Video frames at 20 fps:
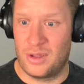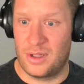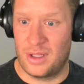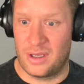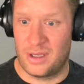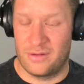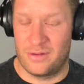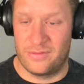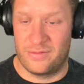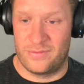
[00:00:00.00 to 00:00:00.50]

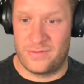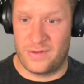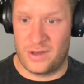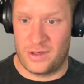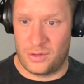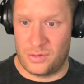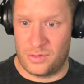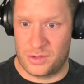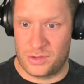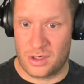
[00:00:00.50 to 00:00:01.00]
of a
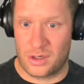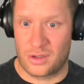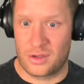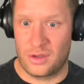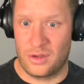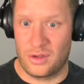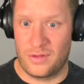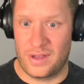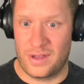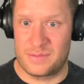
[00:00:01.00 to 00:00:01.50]
news
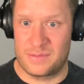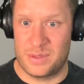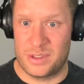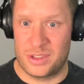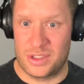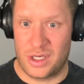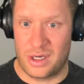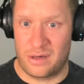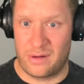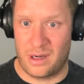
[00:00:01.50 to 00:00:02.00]
article that has been
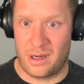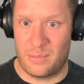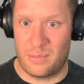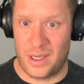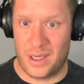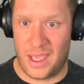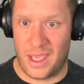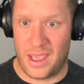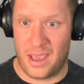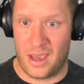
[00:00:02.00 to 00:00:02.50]
generated
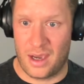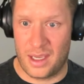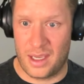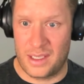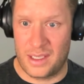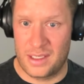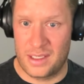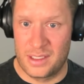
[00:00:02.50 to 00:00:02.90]
by AI.